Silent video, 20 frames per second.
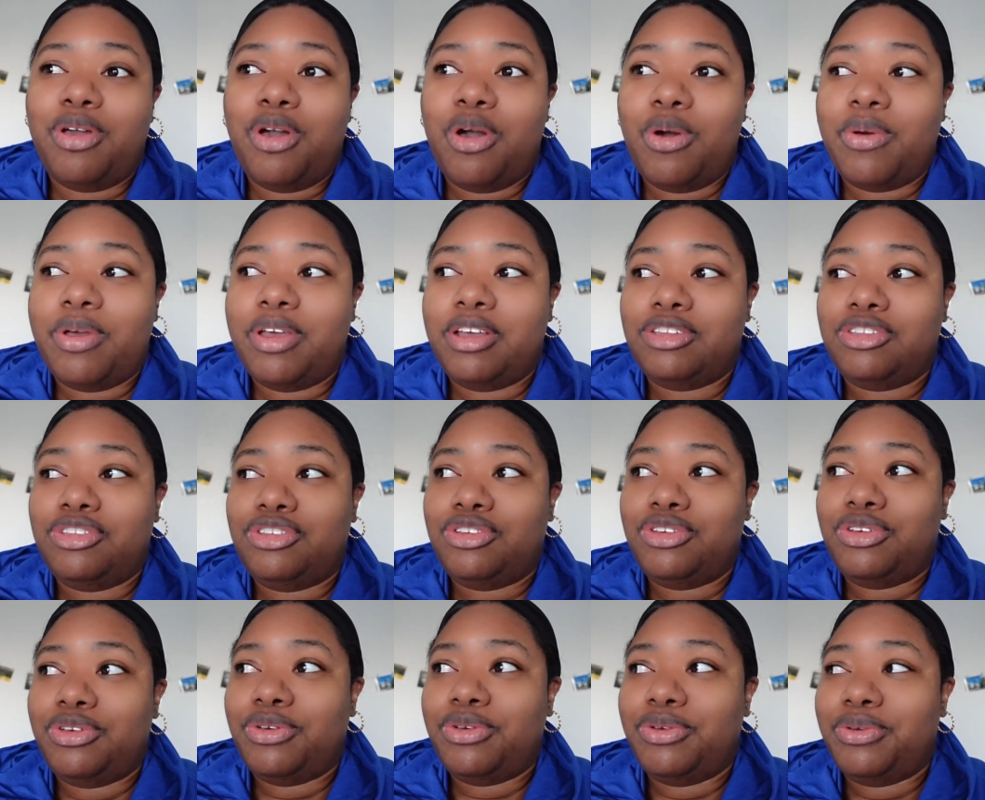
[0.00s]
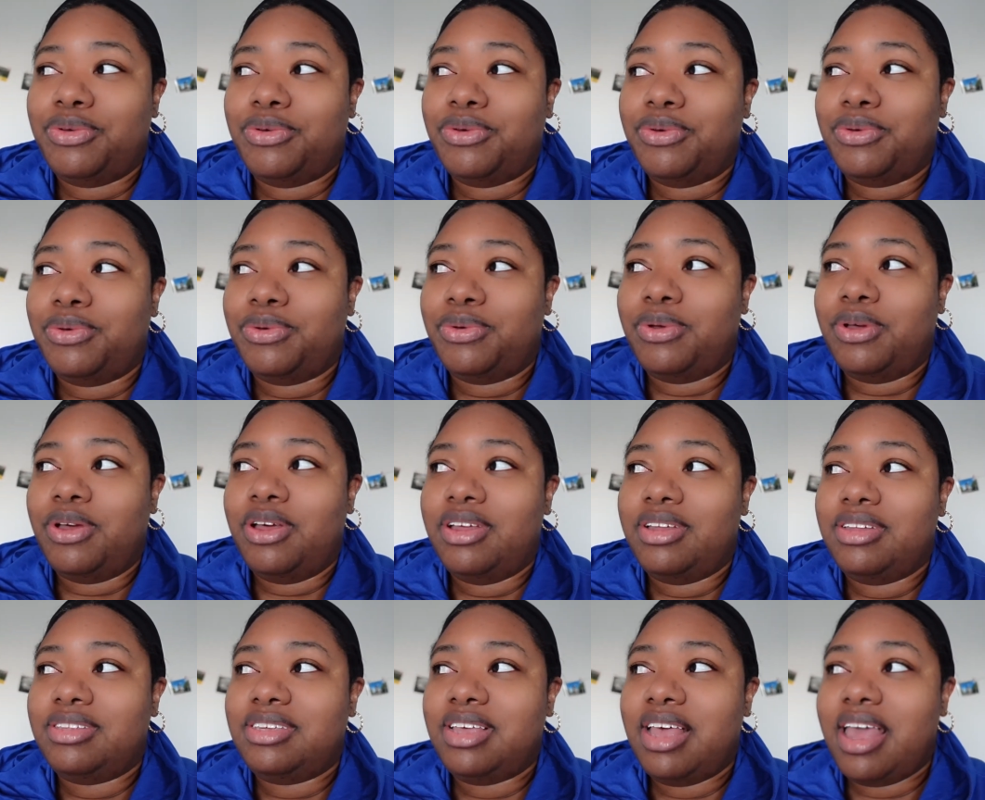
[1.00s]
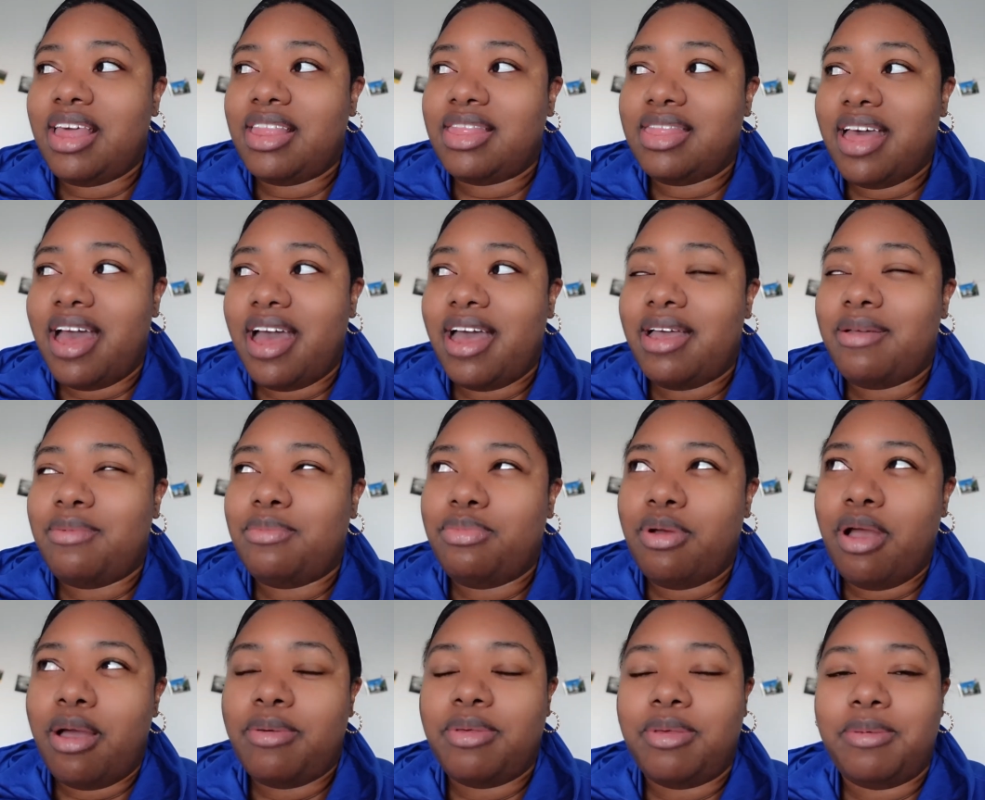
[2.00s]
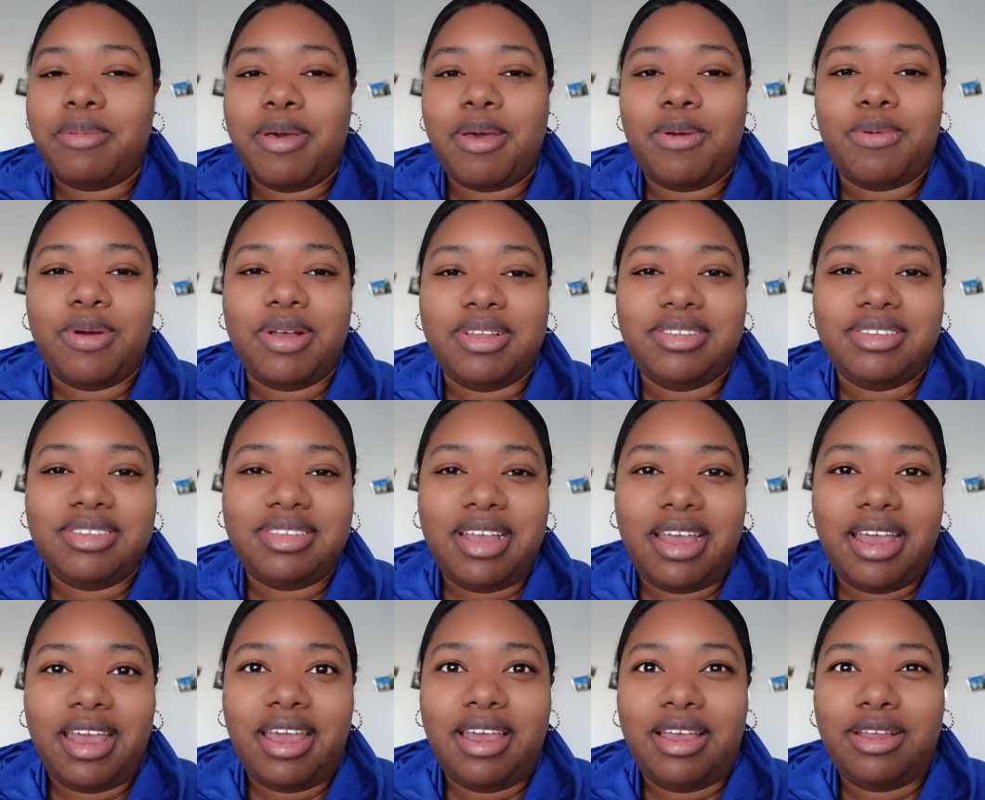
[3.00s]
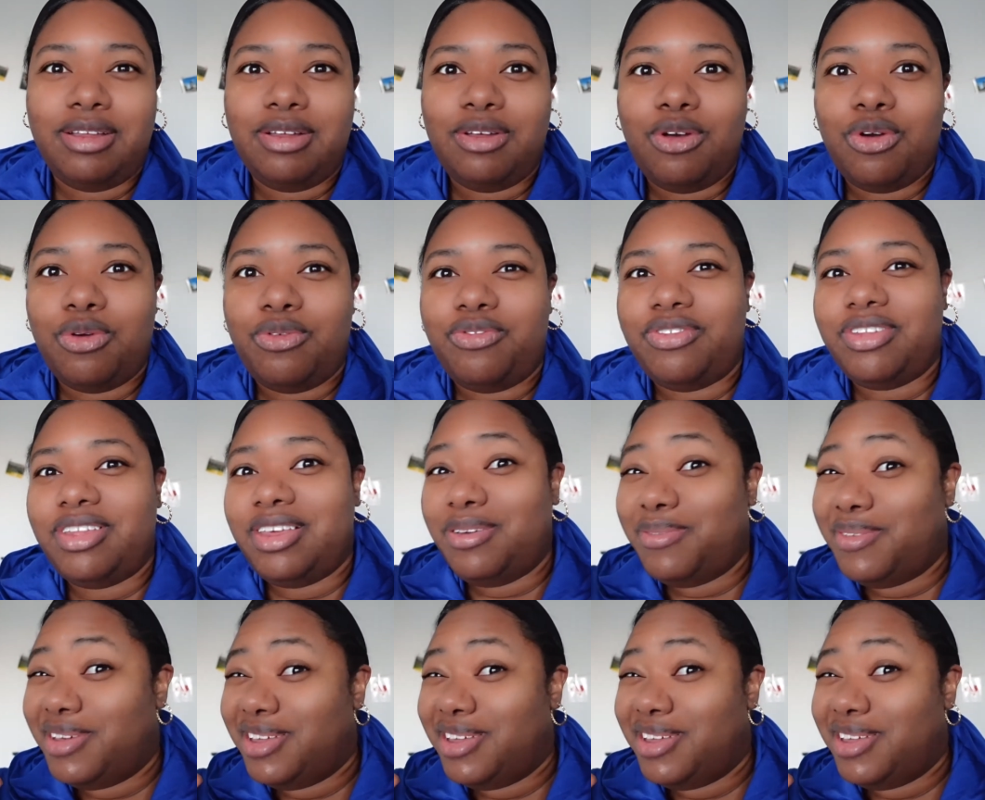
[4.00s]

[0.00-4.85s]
going to take that probably by Wednesday. Hopefully we